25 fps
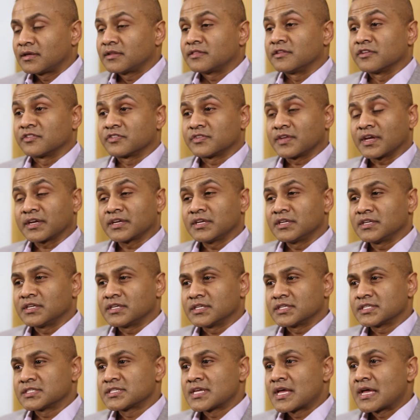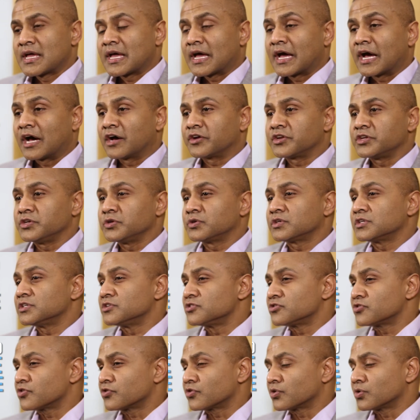The second is, how do you
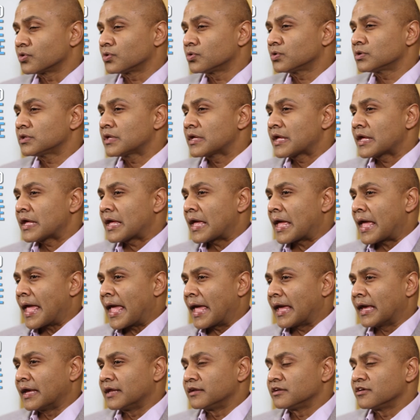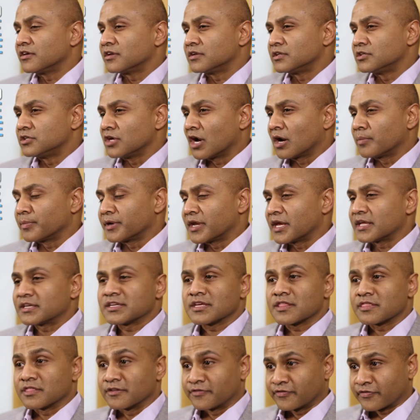control and
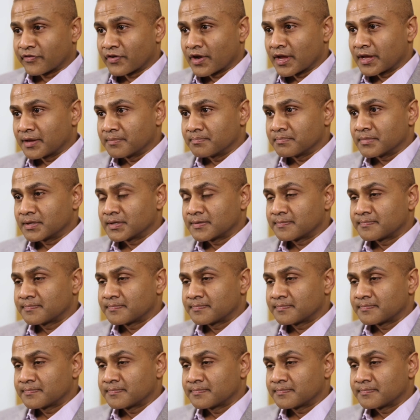dominate the frame?